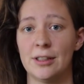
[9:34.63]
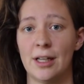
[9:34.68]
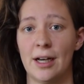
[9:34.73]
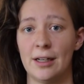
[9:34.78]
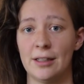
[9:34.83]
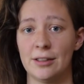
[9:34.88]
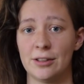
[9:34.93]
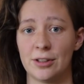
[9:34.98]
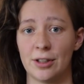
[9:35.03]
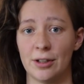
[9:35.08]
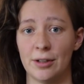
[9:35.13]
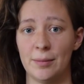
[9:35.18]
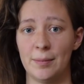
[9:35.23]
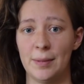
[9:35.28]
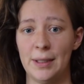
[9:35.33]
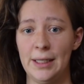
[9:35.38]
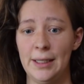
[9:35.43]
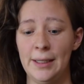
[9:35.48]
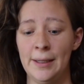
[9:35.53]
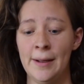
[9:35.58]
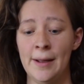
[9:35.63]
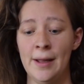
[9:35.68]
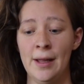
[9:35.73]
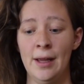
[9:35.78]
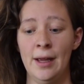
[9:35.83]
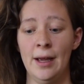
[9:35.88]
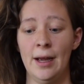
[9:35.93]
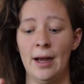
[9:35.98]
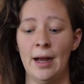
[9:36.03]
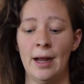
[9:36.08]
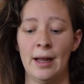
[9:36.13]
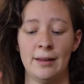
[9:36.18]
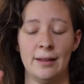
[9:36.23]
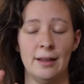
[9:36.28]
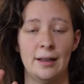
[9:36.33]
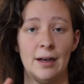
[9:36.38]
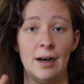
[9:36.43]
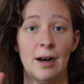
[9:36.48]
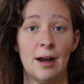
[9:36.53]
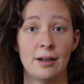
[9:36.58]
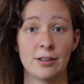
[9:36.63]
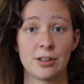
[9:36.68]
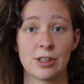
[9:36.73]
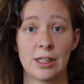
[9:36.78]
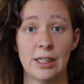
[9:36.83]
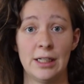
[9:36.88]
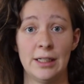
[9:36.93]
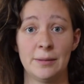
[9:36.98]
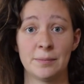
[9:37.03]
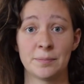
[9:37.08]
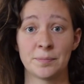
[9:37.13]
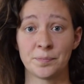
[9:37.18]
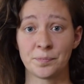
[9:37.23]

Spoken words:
that is going to be. And then lastly,